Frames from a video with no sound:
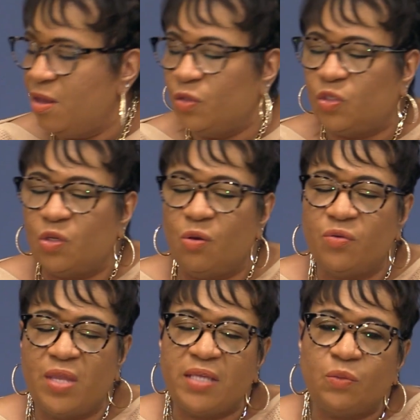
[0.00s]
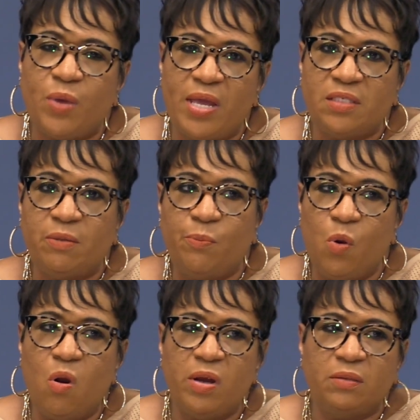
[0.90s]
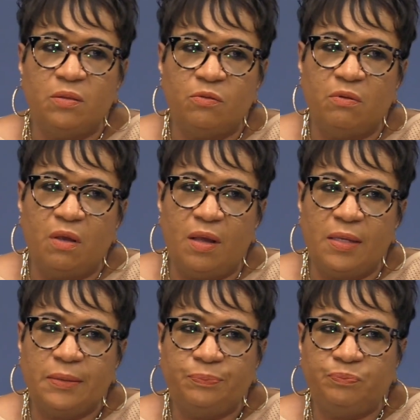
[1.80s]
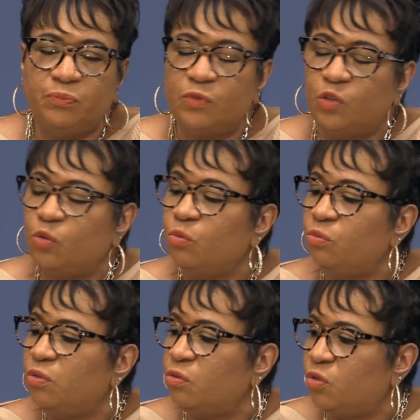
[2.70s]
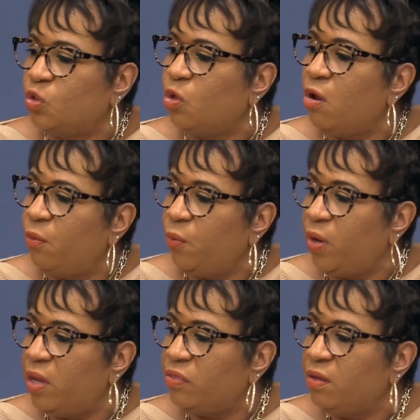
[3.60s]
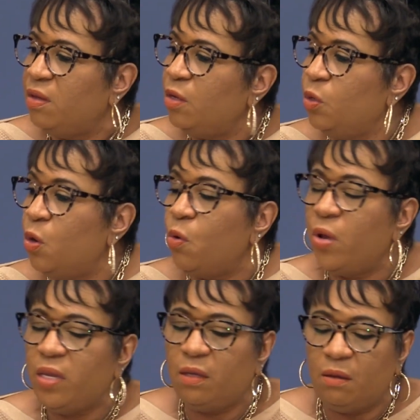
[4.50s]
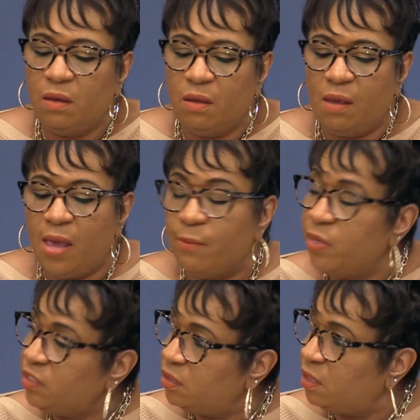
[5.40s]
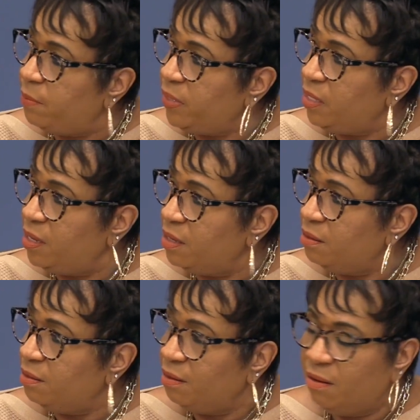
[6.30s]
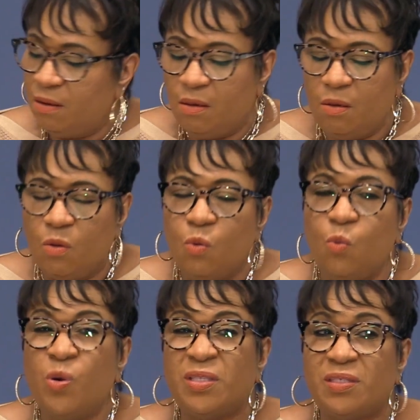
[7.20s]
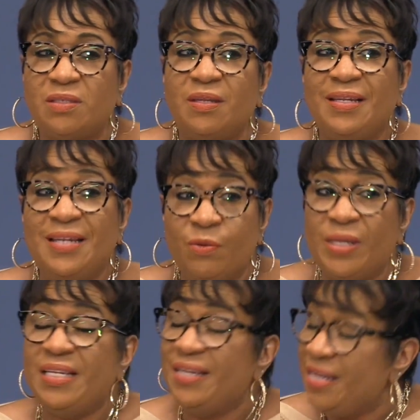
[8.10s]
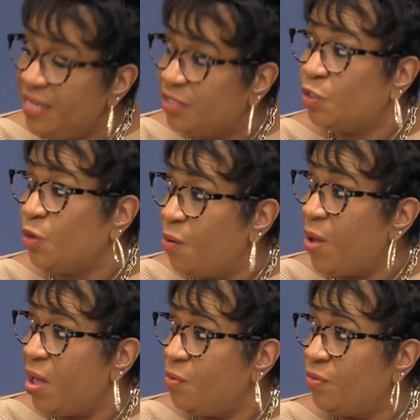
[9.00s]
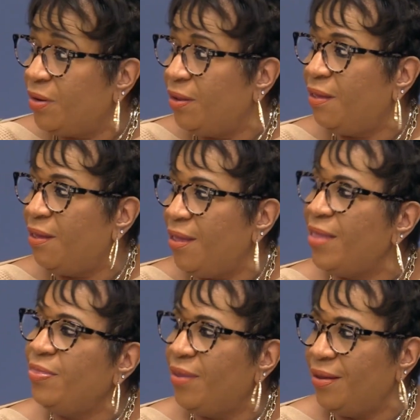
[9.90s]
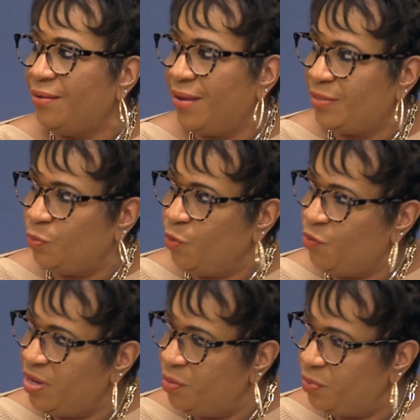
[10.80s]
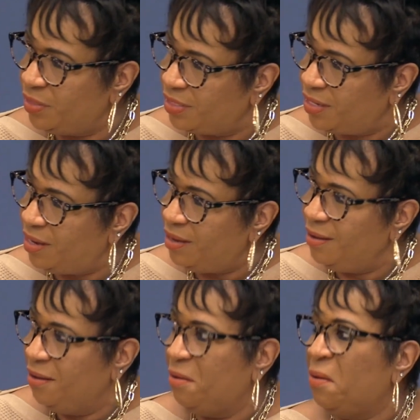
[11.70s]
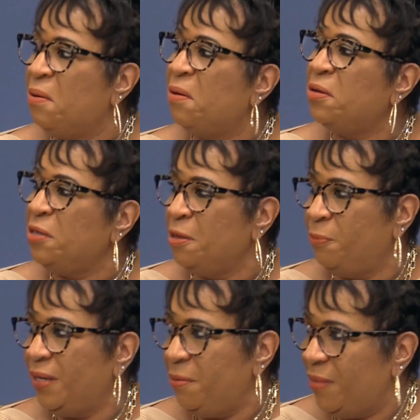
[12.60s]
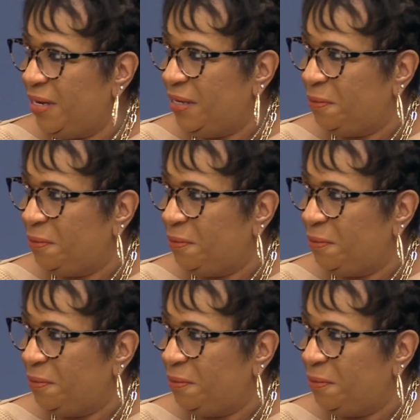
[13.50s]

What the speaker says: So that's why it's important to start with knowing how much is coming in, what needs to go out, and then, as Maria would say, your play money.